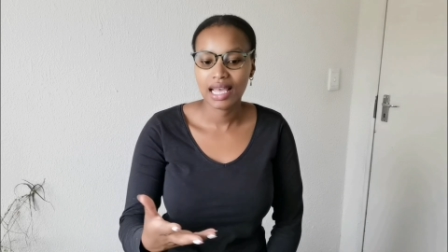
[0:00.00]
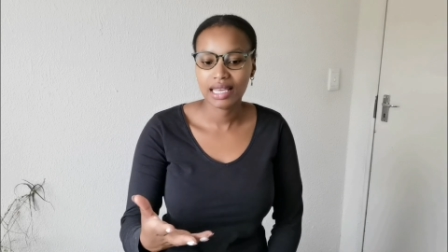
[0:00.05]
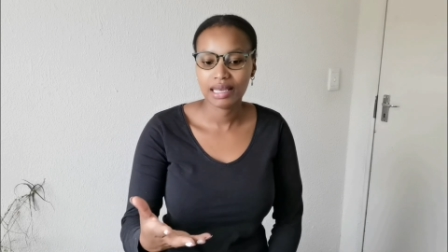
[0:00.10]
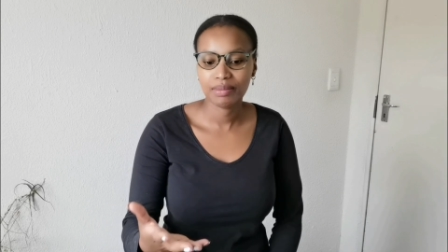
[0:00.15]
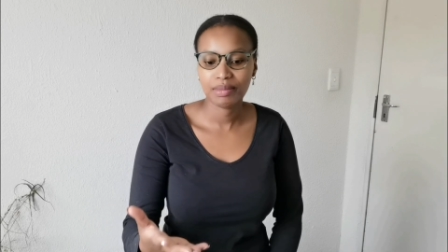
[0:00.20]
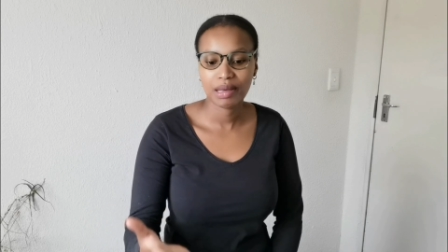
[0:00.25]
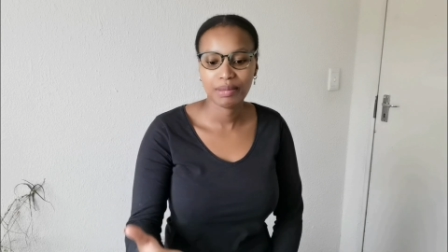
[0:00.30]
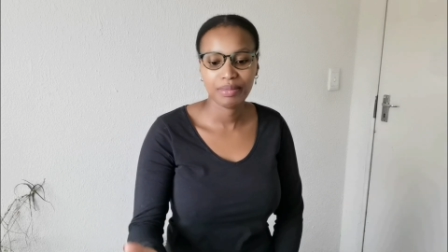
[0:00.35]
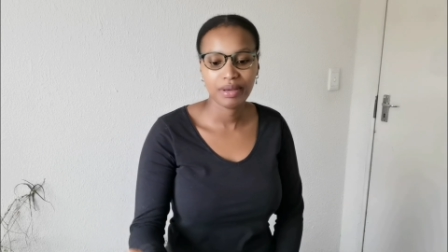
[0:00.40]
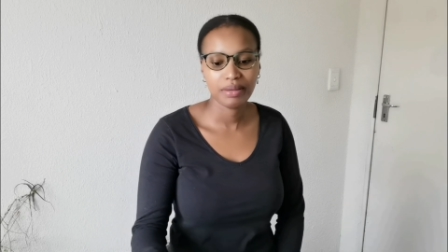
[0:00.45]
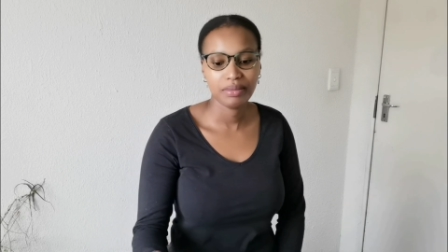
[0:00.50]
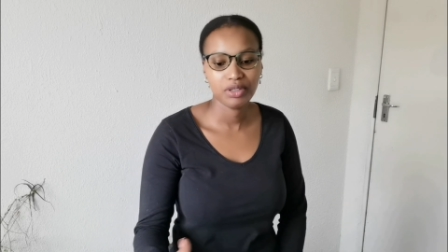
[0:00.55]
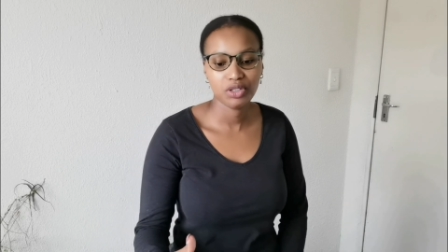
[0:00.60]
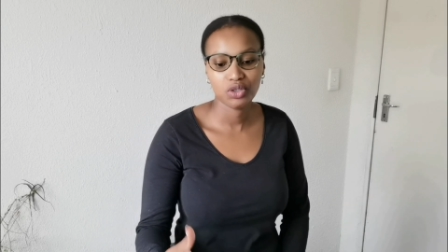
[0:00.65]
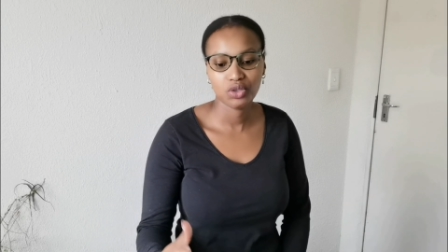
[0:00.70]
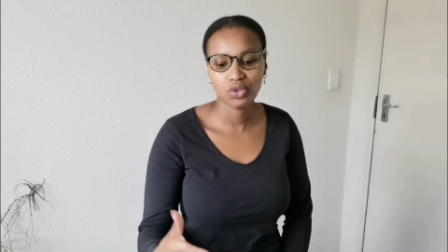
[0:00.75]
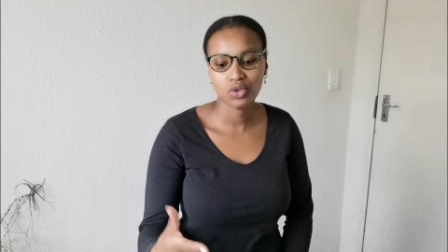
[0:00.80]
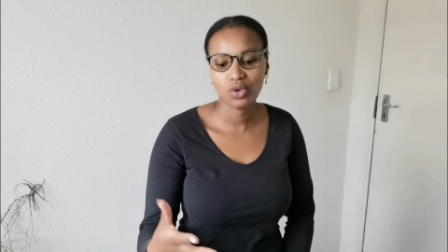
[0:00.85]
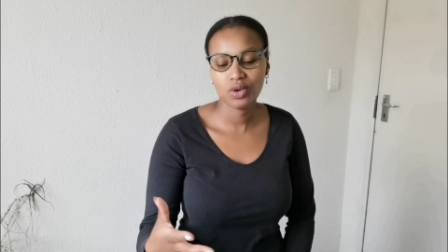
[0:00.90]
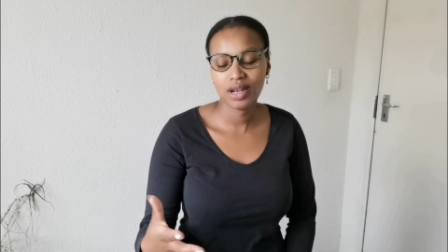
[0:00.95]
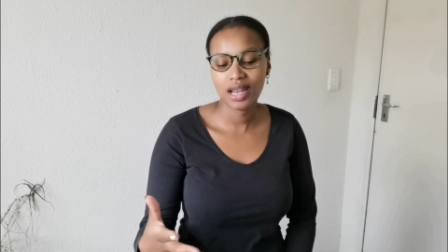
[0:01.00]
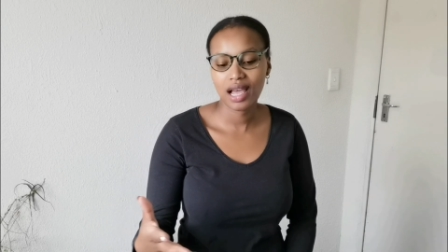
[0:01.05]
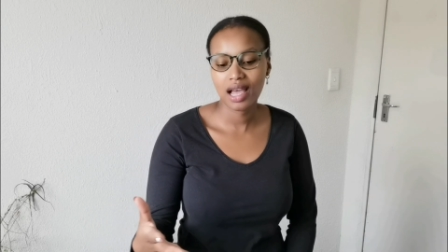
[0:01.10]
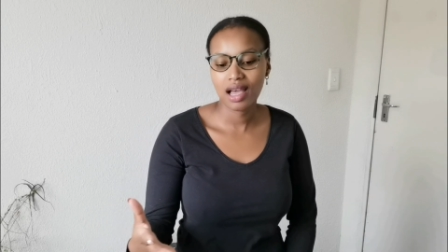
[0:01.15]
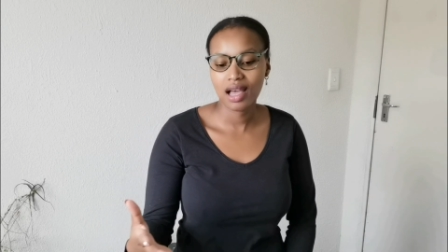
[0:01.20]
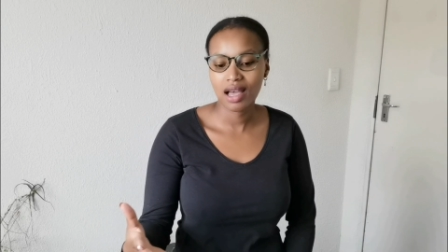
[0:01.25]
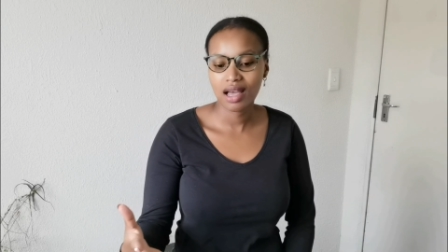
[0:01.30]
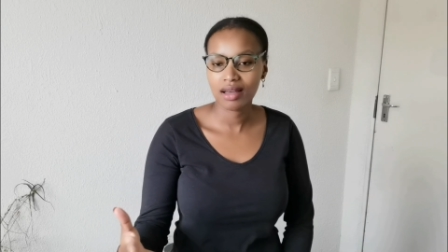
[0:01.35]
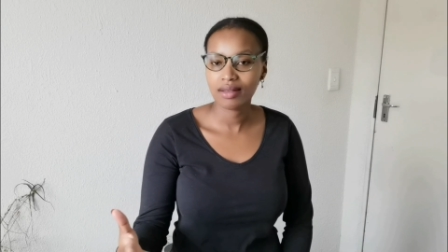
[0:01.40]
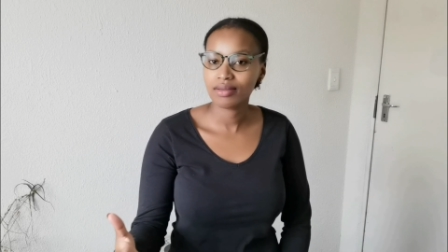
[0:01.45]
like my baby
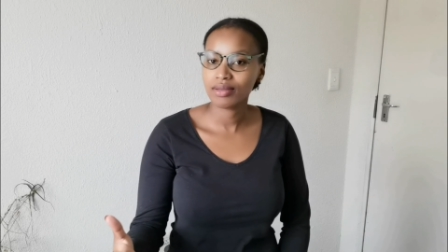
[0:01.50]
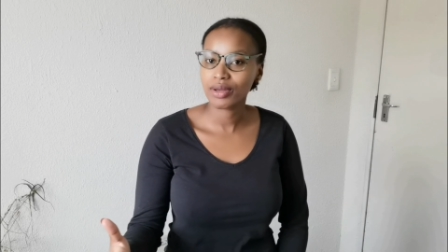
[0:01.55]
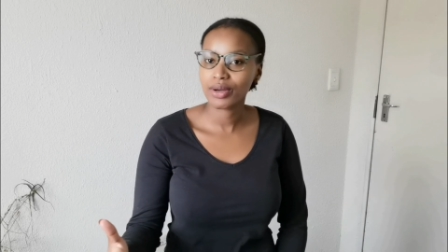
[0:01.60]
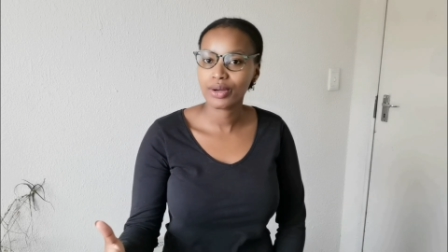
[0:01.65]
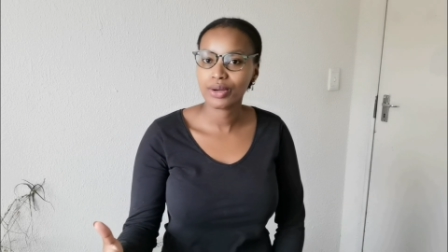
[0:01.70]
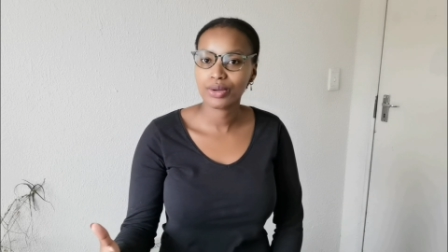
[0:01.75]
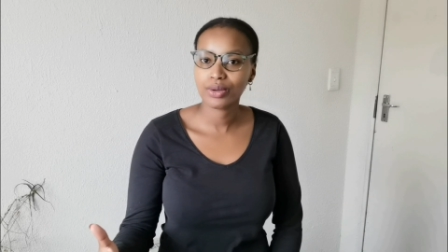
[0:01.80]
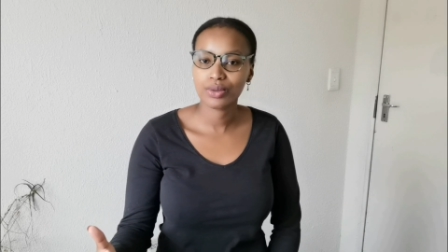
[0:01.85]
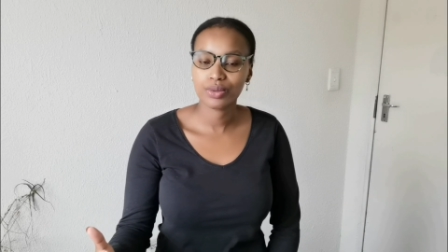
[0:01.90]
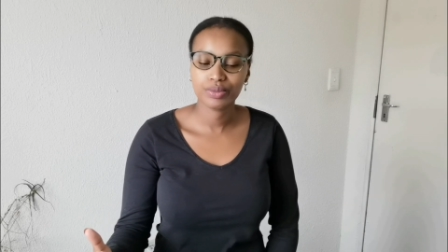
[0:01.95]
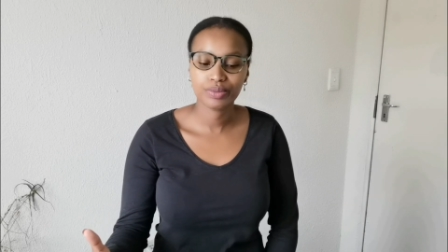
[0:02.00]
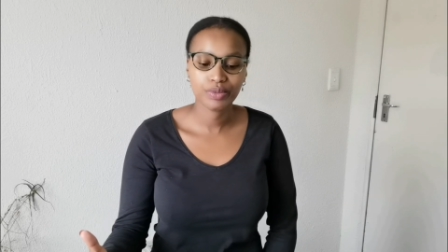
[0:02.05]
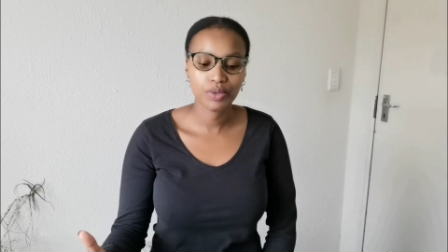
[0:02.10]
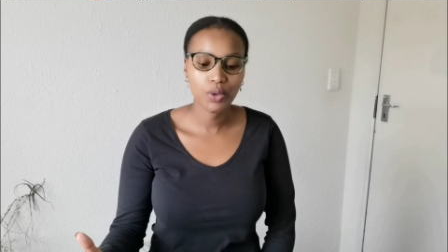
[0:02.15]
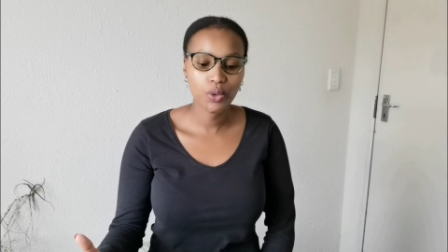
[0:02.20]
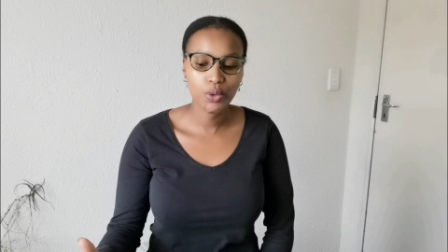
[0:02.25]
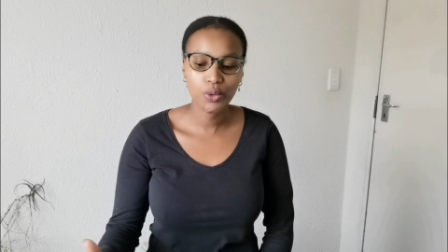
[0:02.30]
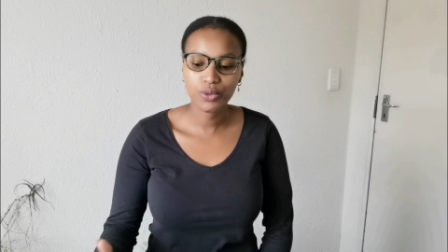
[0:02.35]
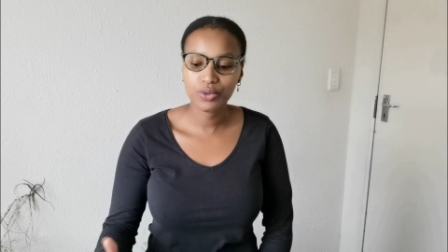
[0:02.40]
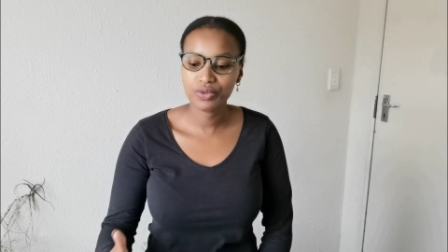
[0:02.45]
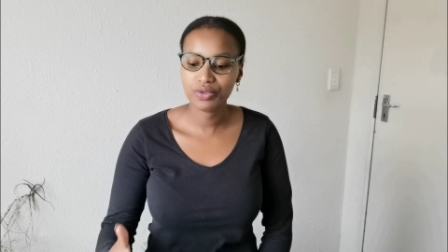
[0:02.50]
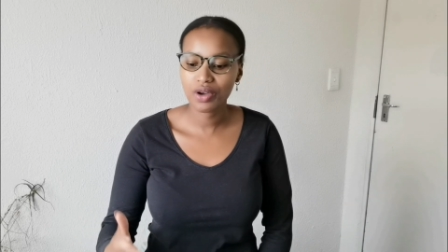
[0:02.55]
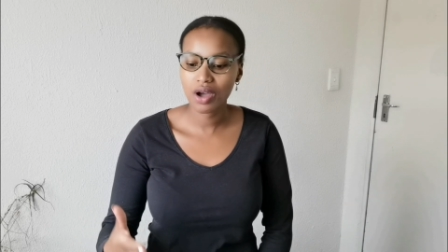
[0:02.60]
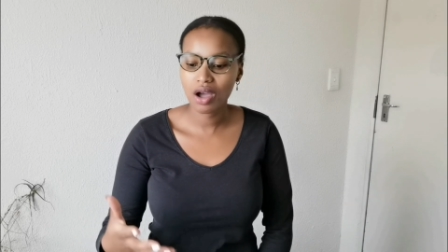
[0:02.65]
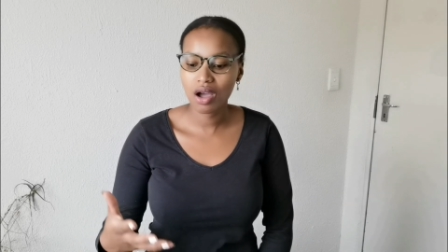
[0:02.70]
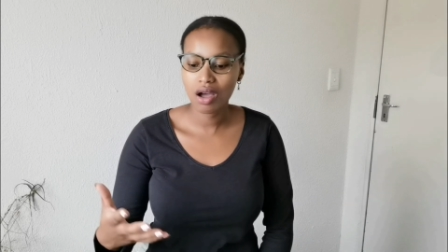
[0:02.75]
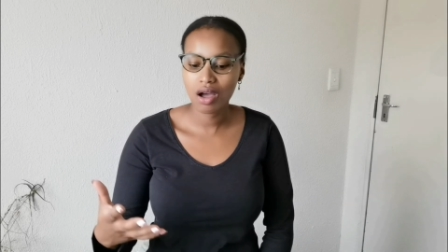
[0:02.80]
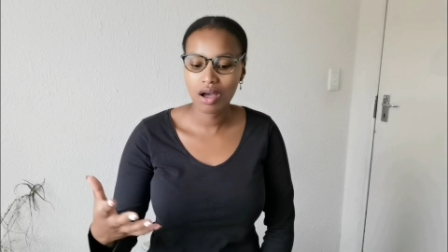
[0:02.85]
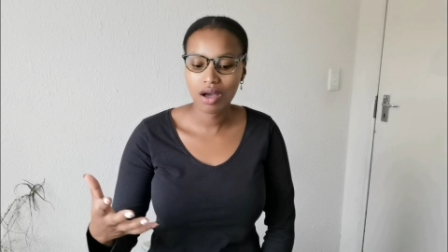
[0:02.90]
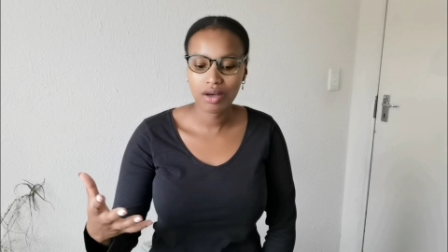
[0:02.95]
stroller, the
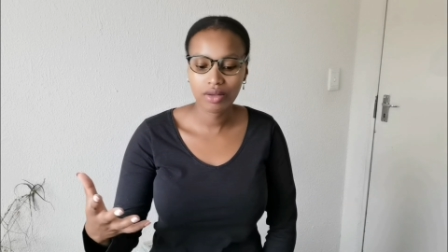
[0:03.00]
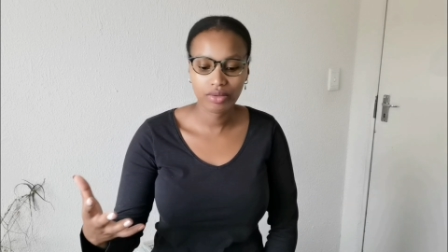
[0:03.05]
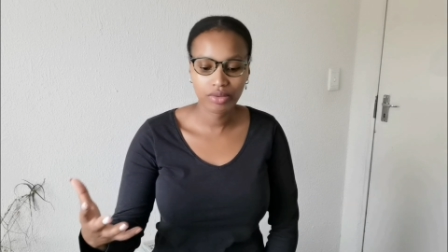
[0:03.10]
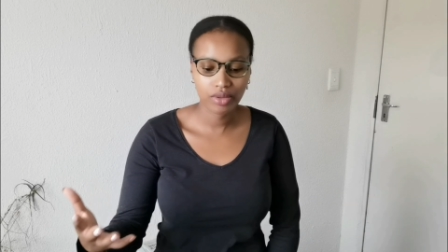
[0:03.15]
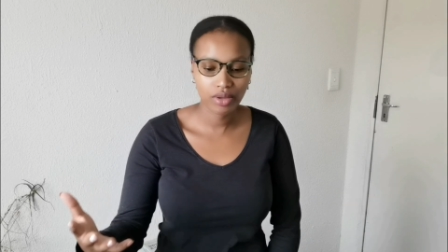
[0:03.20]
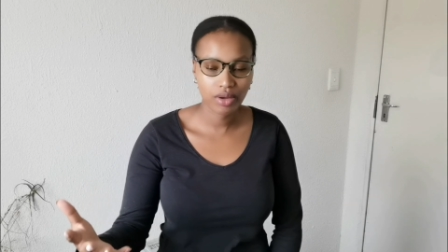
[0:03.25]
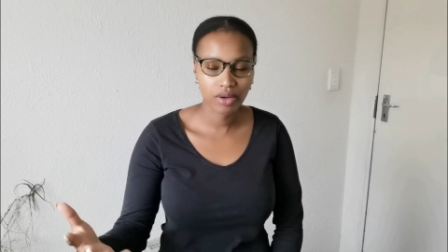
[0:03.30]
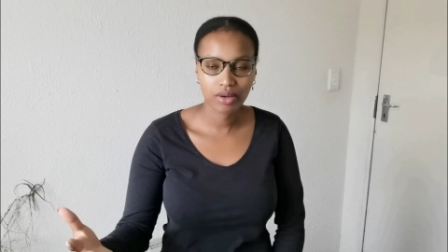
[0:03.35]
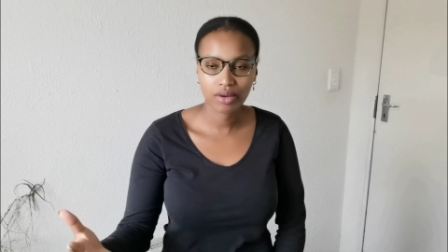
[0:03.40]
Hoover,